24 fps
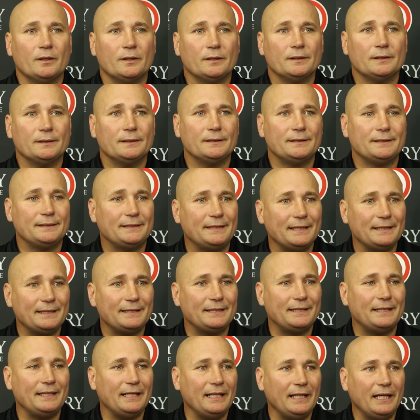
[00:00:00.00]

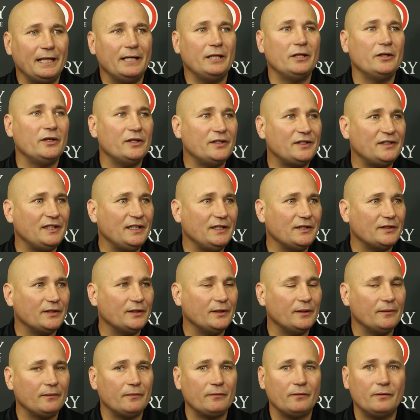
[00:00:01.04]
Since the end of the
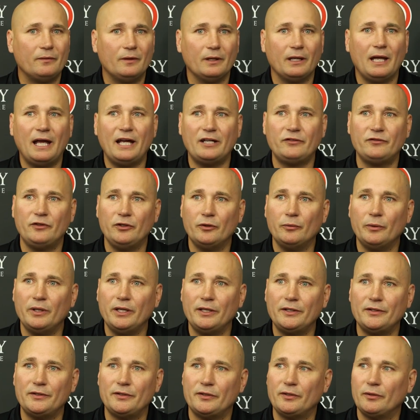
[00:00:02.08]
season, the last few
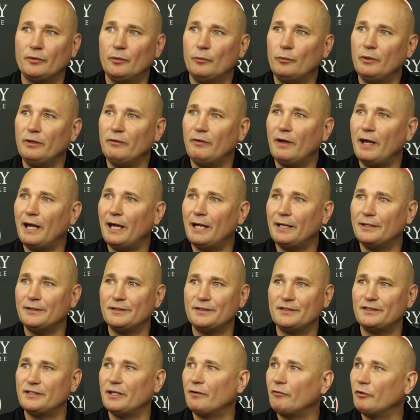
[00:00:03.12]
weeks, we've had
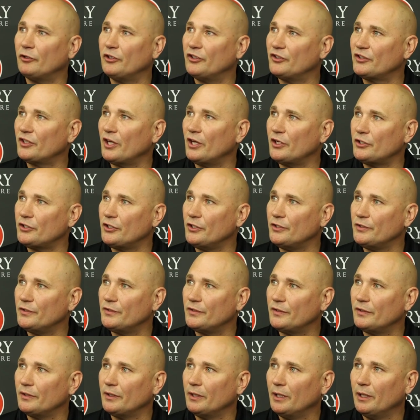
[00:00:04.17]
several
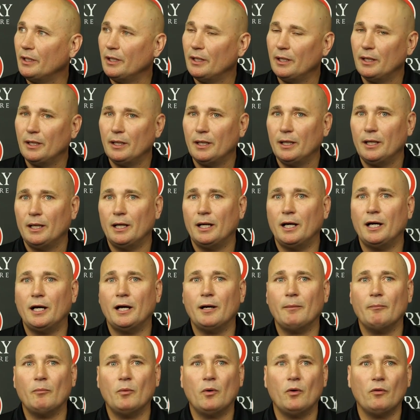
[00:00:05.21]
discussions.
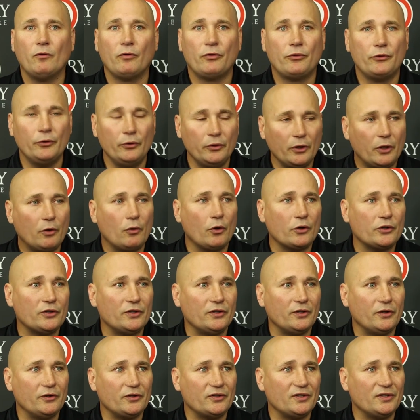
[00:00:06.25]
Through the course
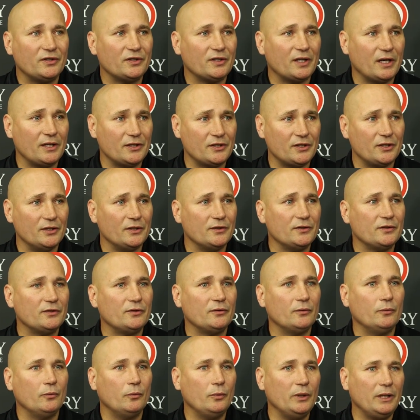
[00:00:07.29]
of those
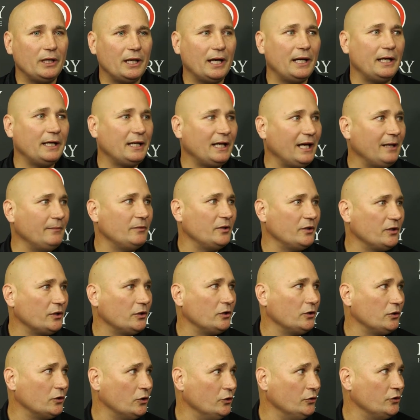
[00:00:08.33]
discussions, we kind of came to the
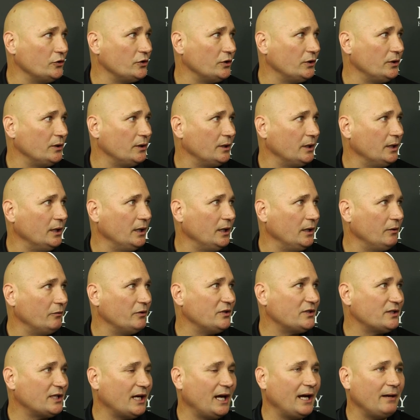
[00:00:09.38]
conclusion it
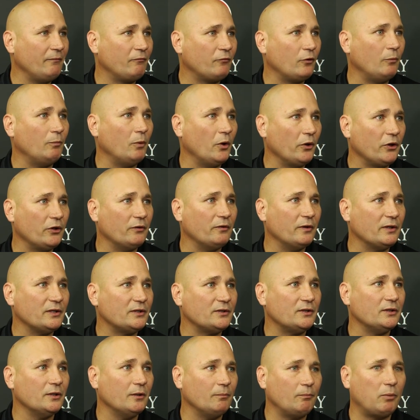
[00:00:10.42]
was time for both of
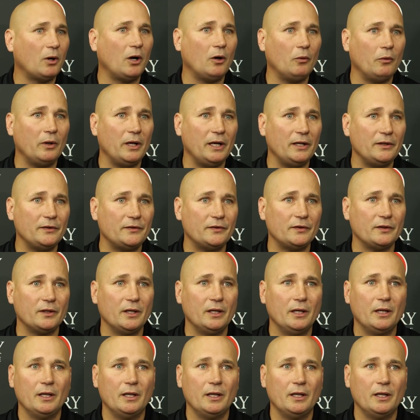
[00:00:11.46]
us to part ways.